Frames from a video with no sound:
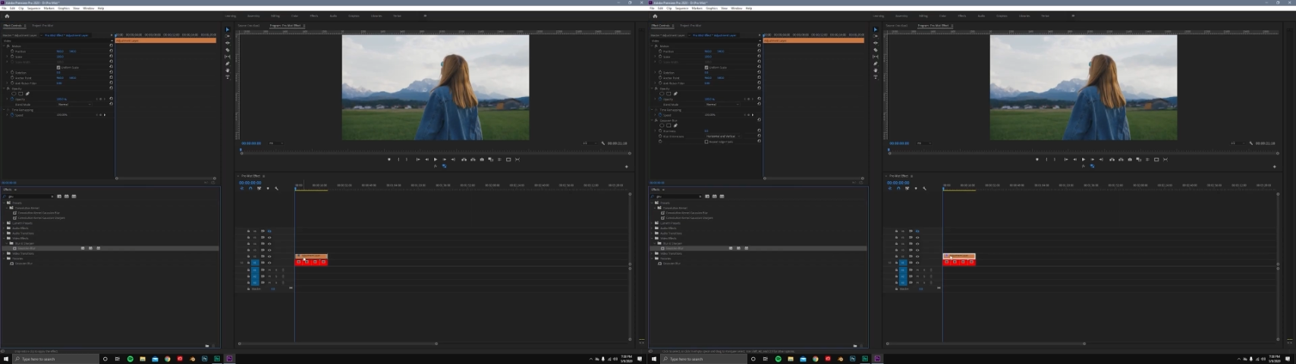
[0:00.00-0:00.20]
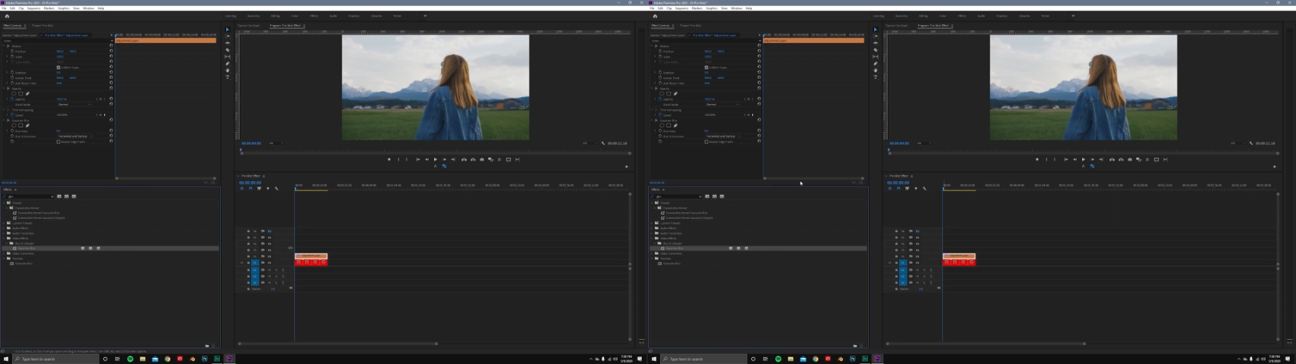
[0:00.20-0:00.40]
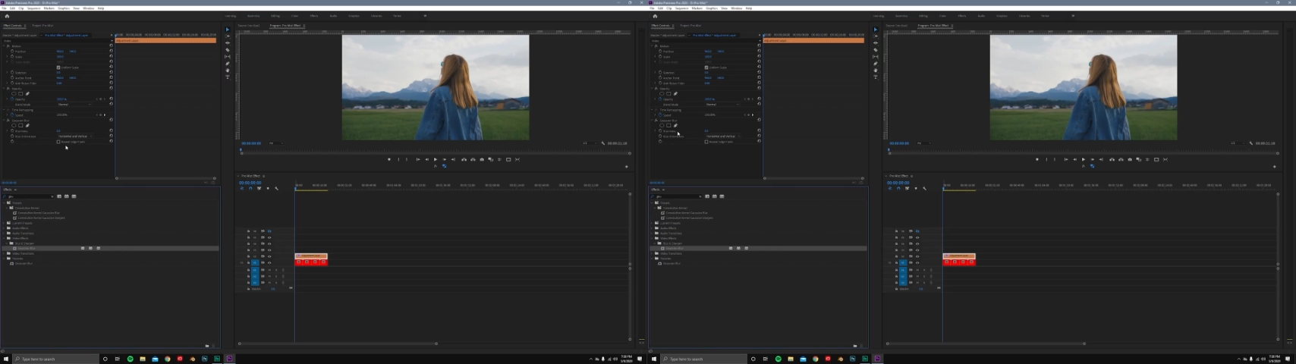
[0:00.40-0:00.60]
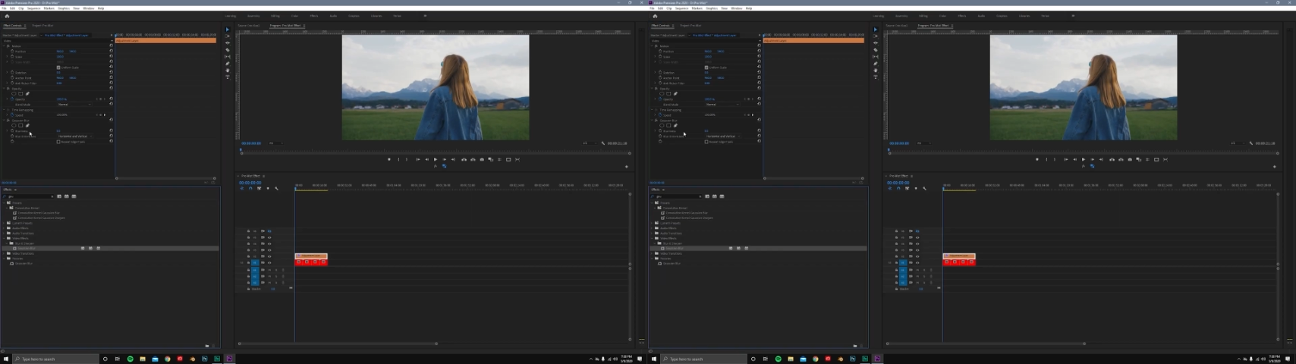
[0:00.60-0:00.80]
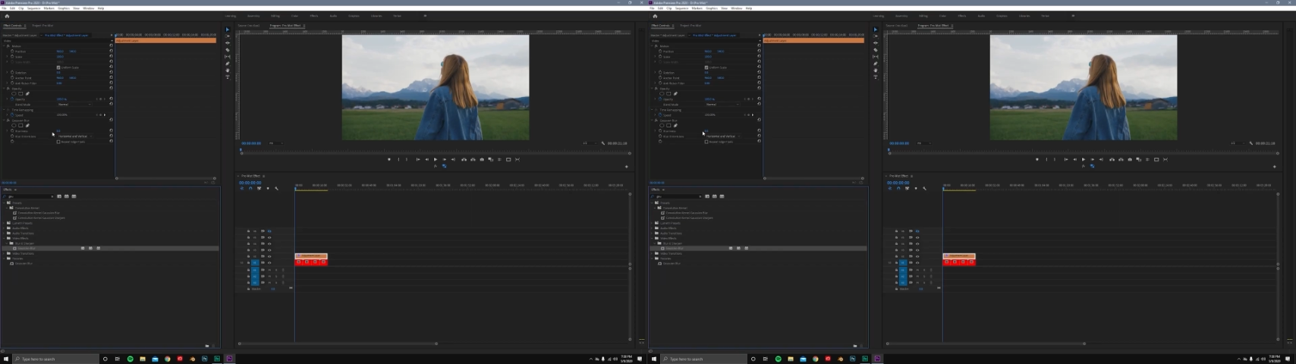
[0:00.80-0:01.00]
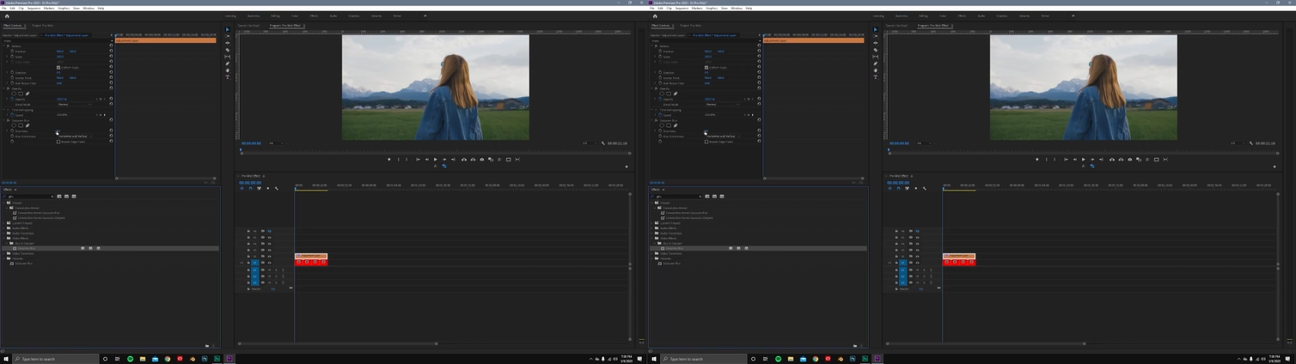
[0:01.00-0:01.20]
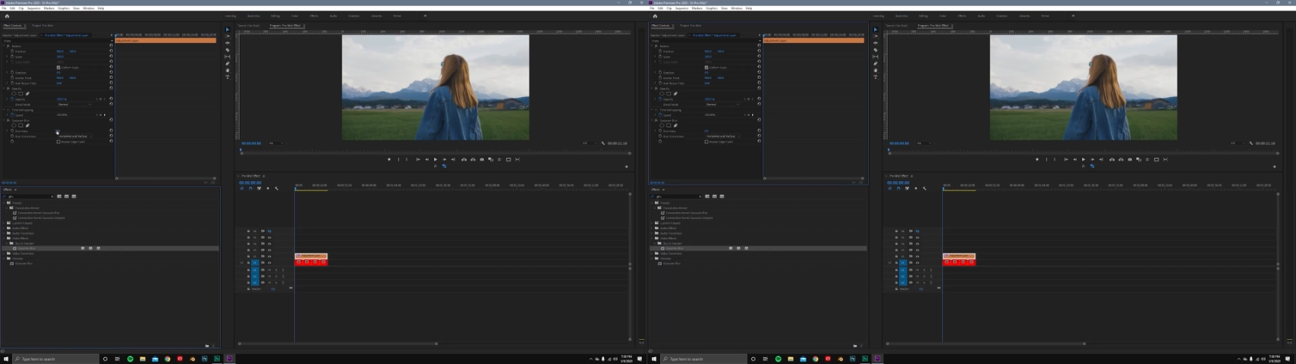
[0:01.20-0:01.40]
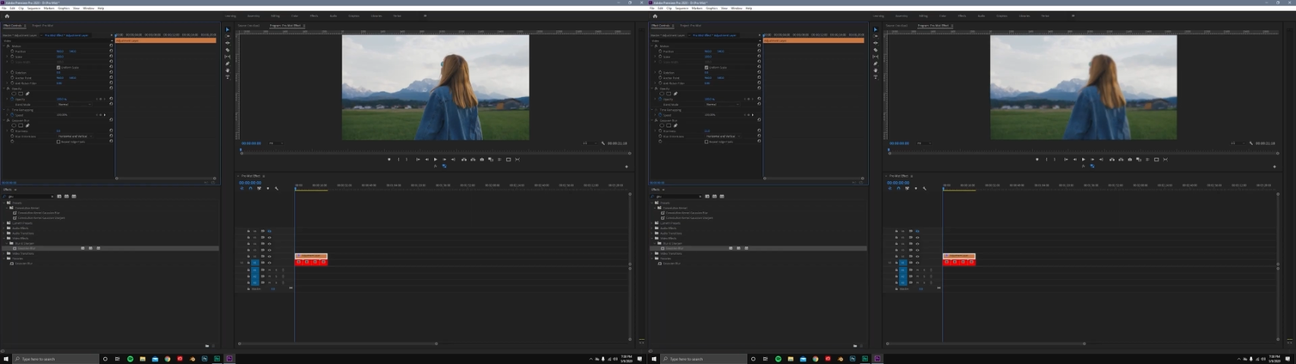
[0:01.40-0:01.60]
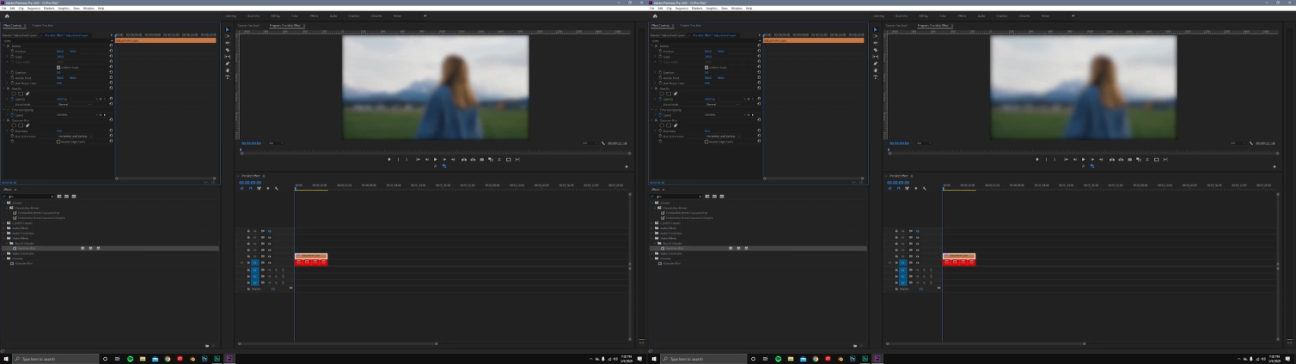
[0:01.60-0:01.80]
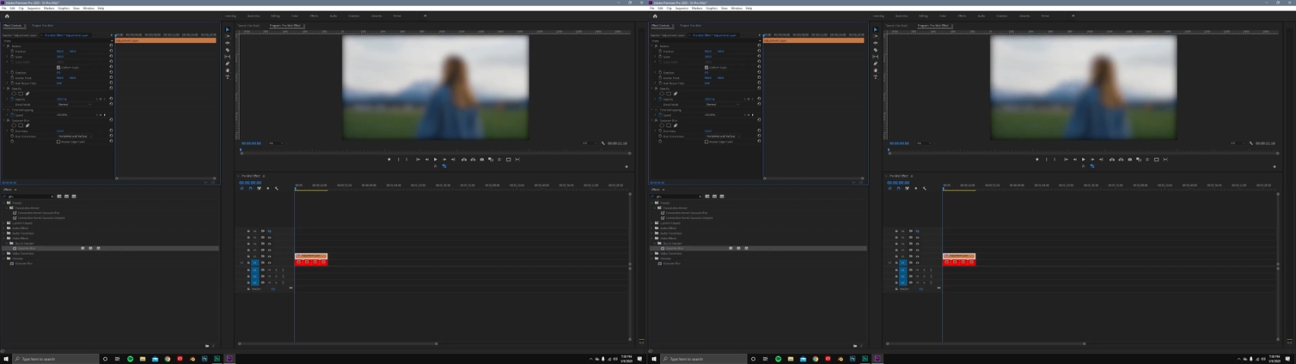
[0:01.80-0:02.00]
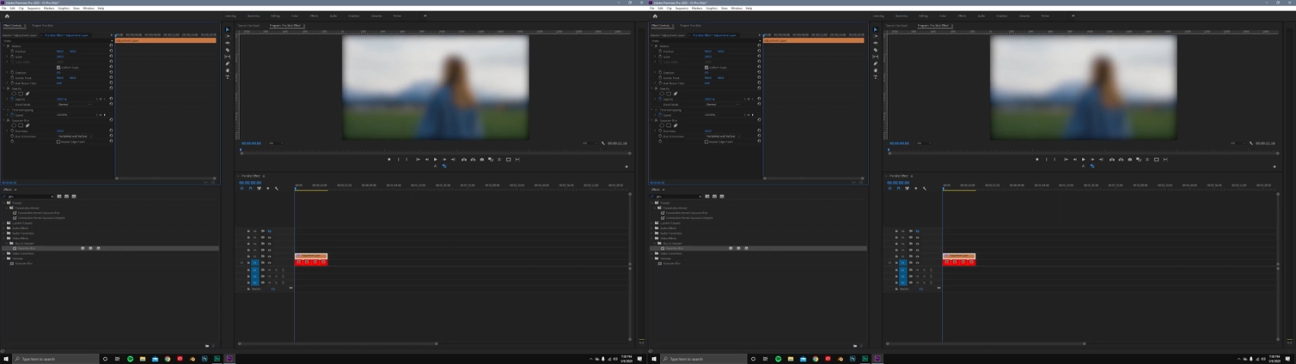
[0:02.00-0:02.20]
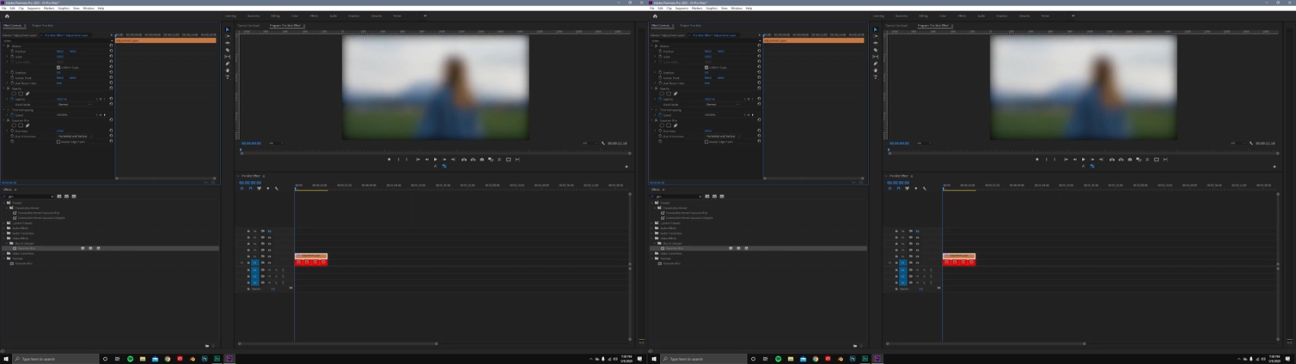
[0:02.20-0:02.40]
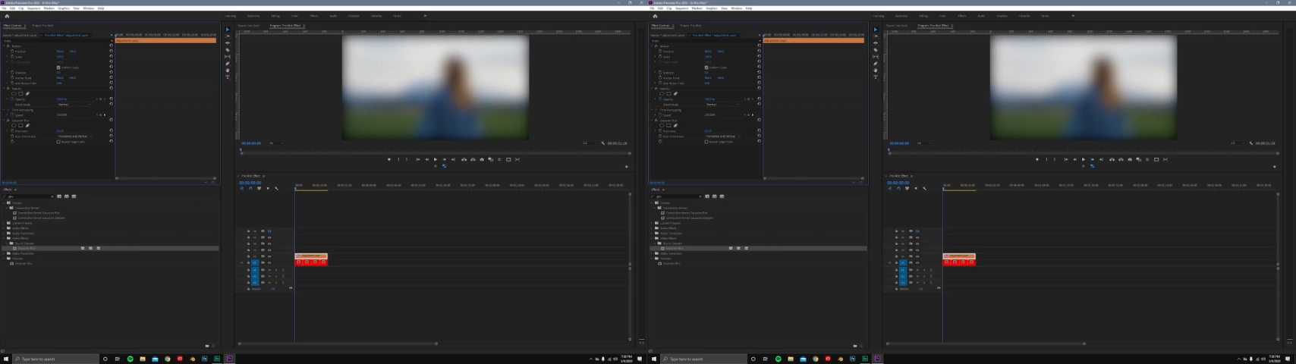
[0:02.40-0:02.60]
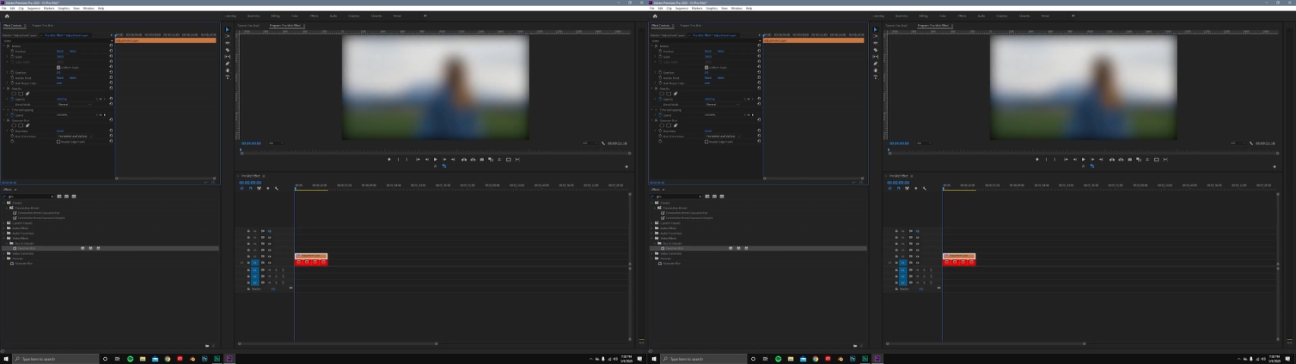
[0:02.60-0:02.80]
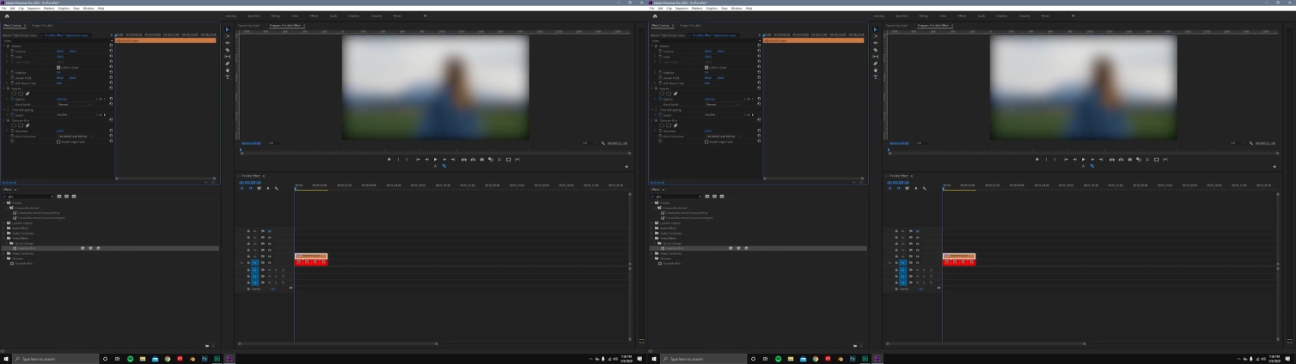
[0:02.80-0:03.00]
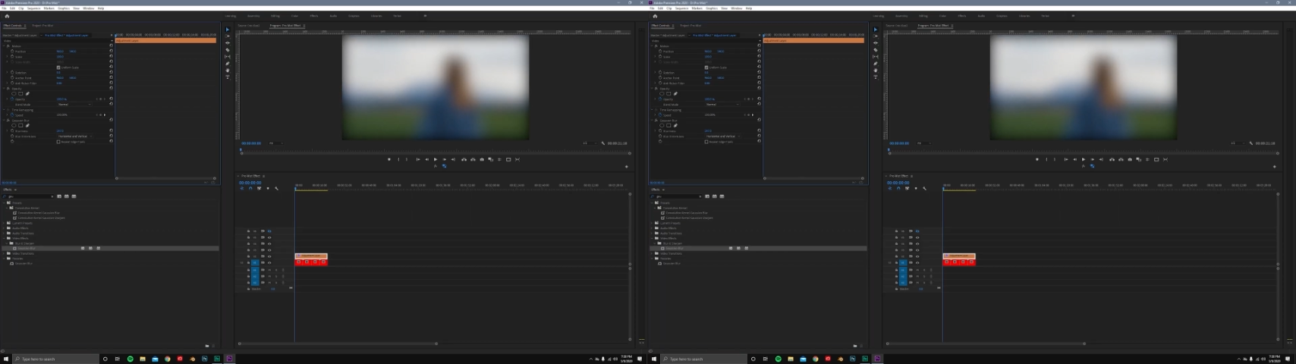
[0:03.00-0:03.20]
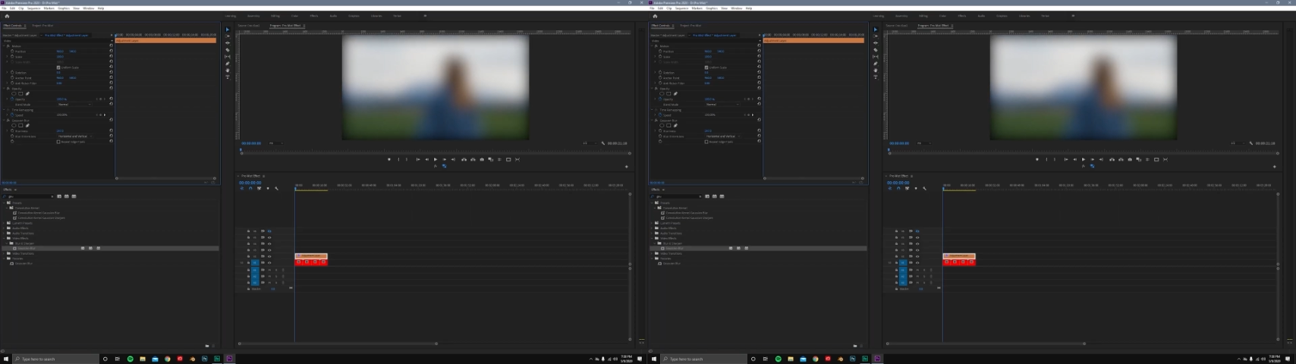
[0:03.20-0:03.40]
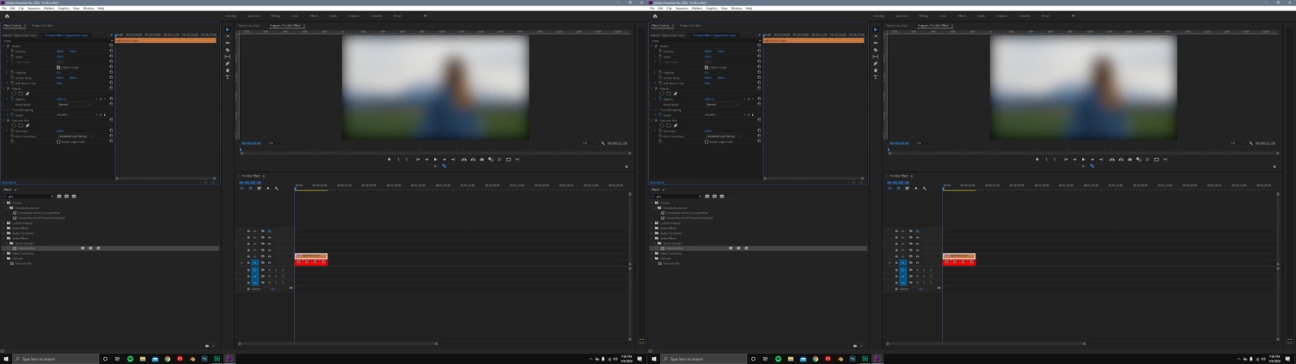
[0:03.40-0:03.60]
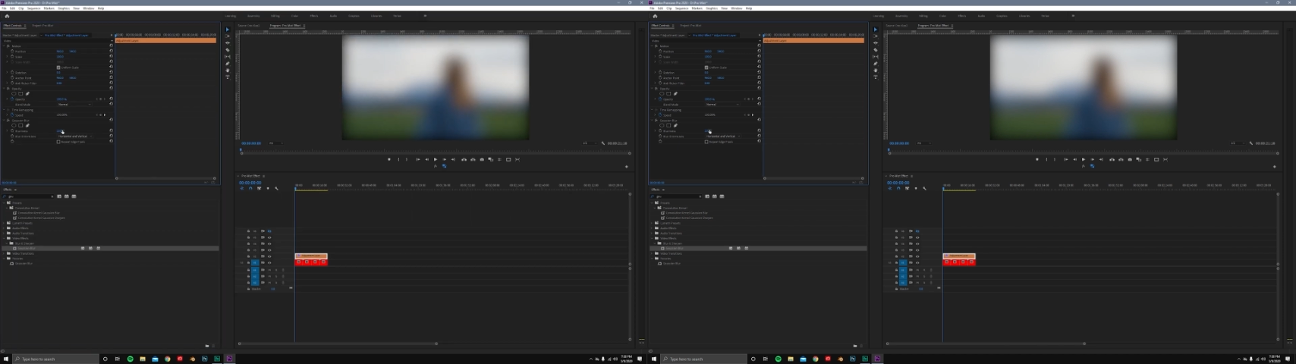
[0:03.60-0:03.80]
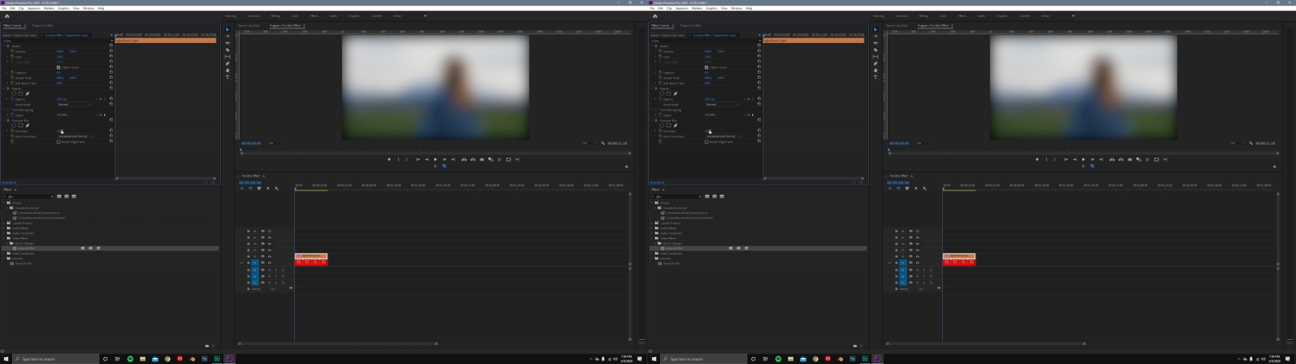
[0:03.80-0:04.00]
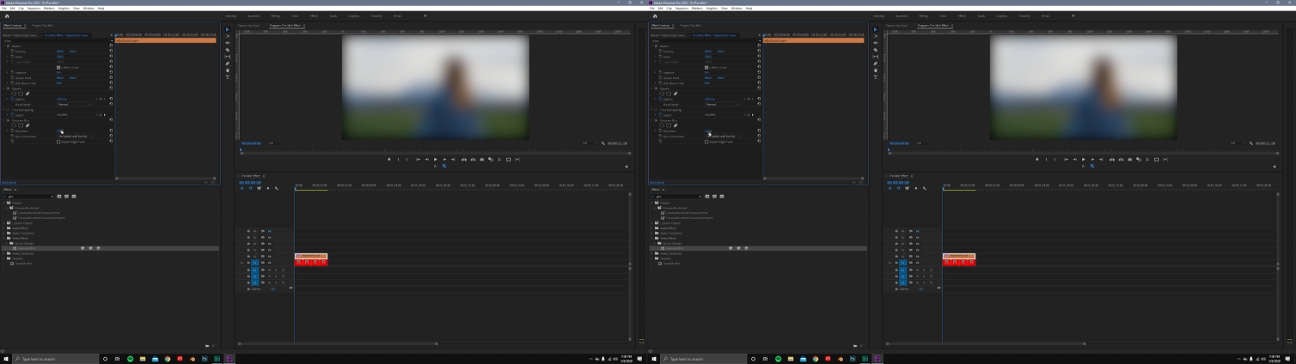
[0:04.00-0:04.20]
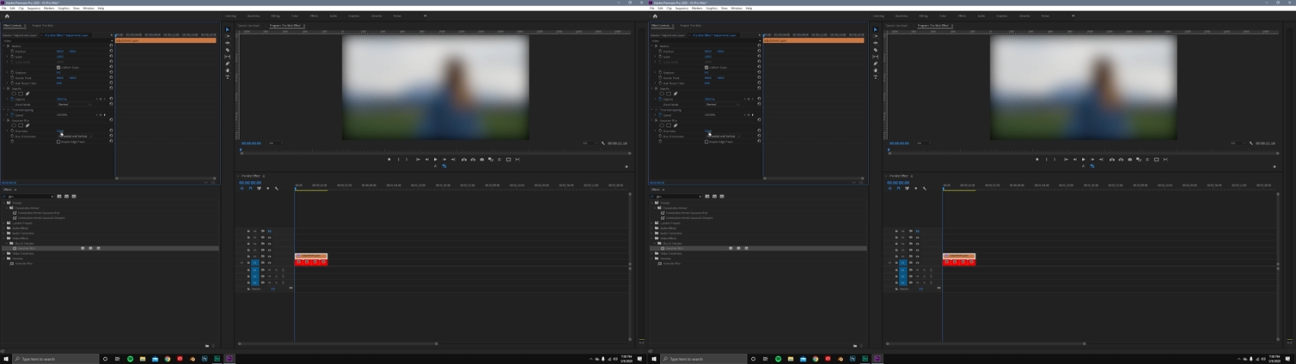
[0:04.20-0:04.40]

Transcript: (no speaker visible)